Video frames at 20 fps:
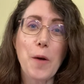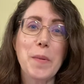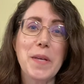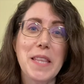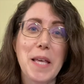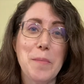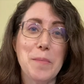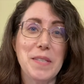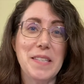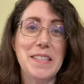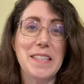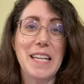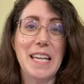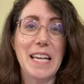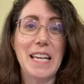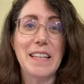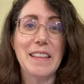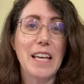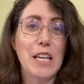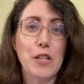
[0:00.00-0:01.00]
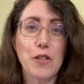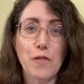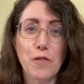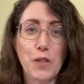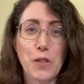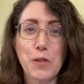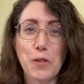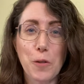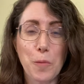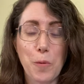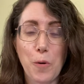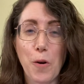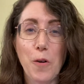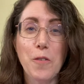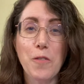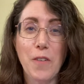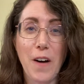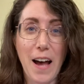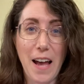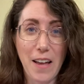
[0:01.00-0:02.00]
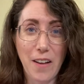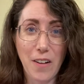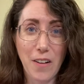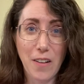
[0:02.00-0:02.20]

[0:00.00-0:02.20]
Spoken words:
in them seeing that you viewed their profile?